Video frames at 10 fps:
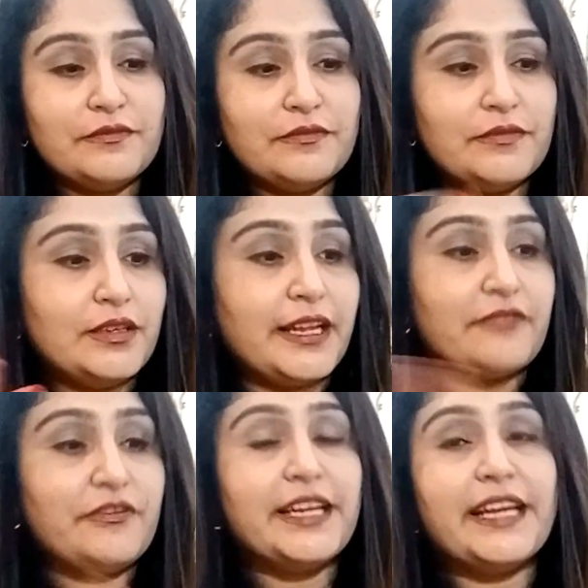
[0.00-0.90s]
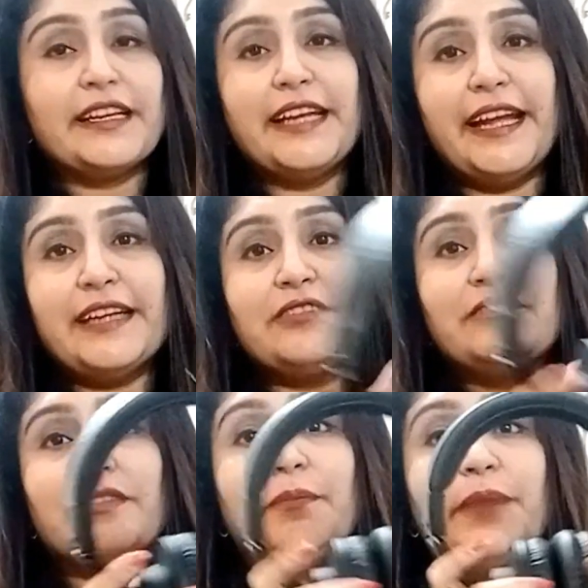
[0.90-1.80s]
like we can get,
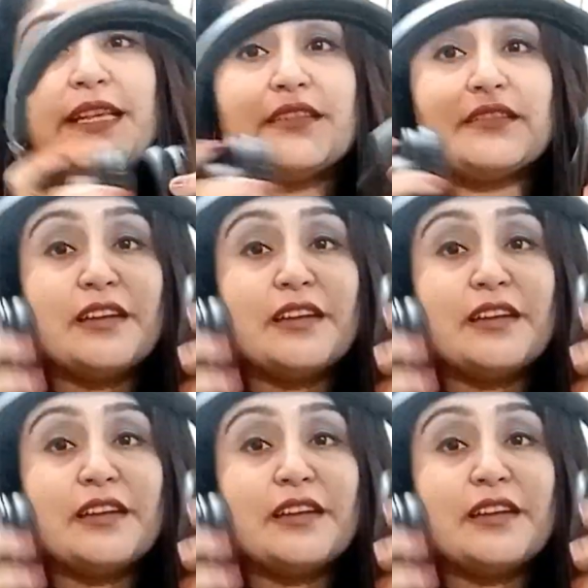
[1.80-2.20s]
the best